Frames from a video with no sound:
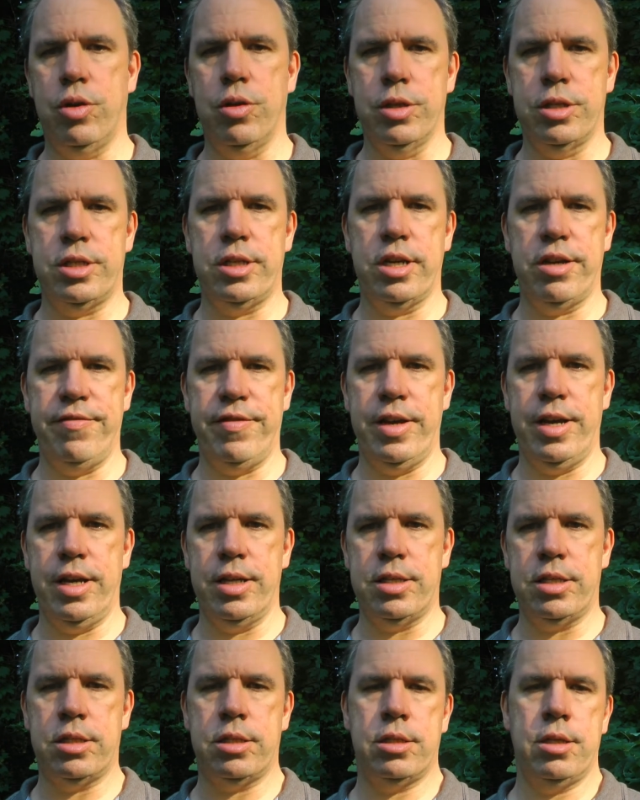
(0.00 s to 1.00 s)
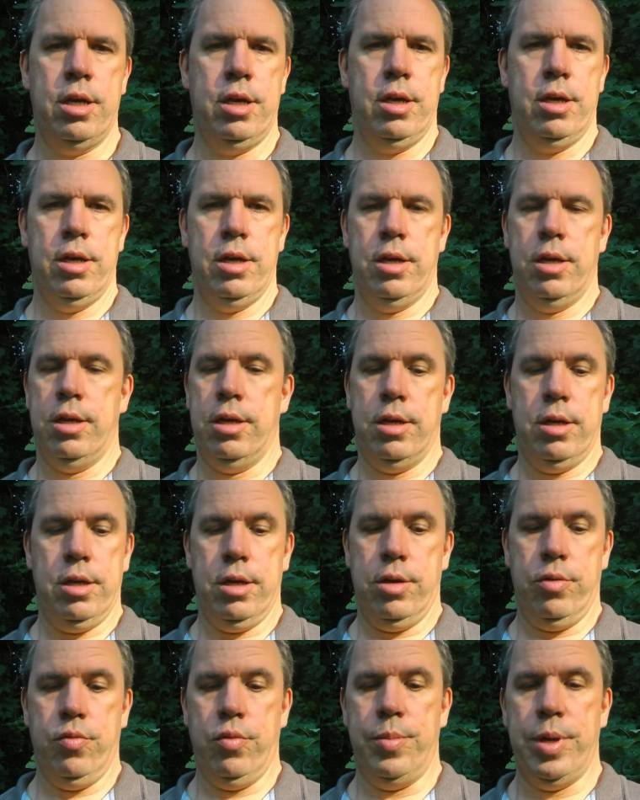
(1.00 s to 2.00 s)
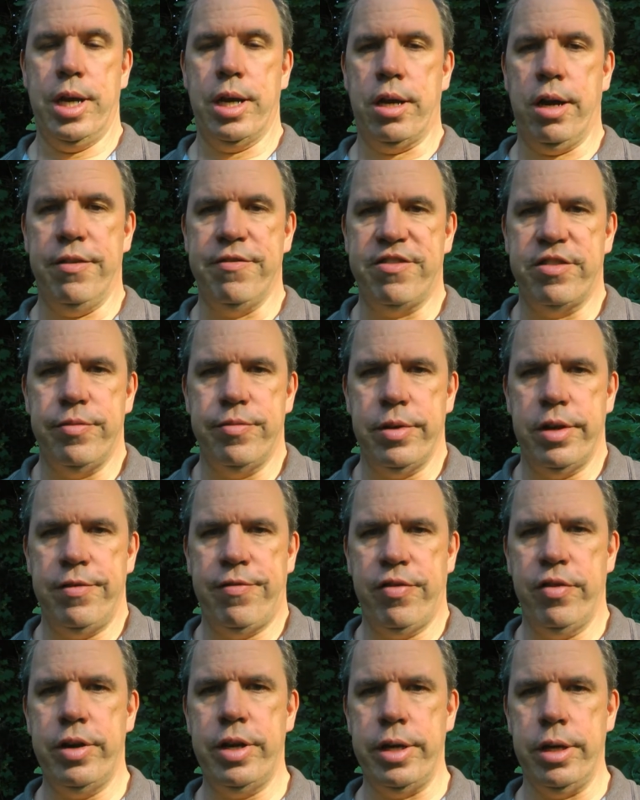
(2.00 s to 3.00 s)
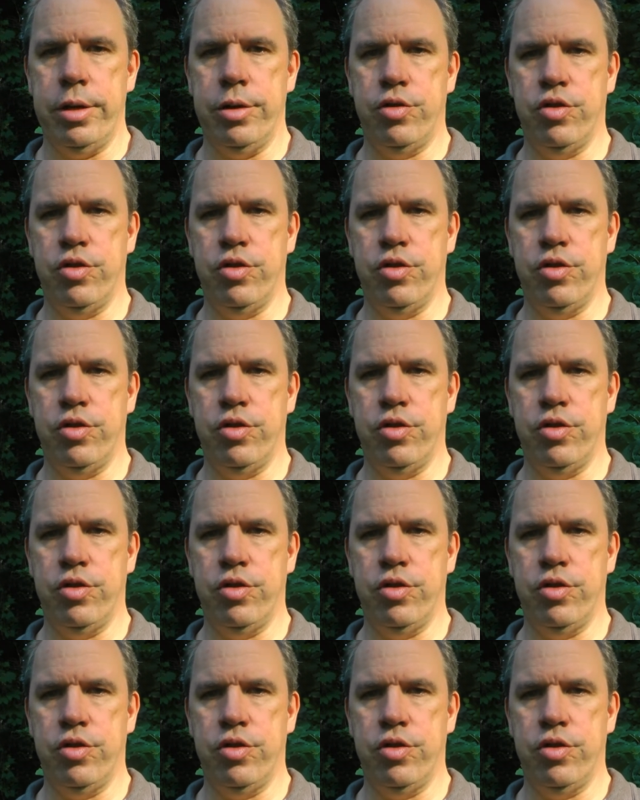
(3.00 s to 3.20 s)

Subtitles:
all the sycophants remain comfortably free.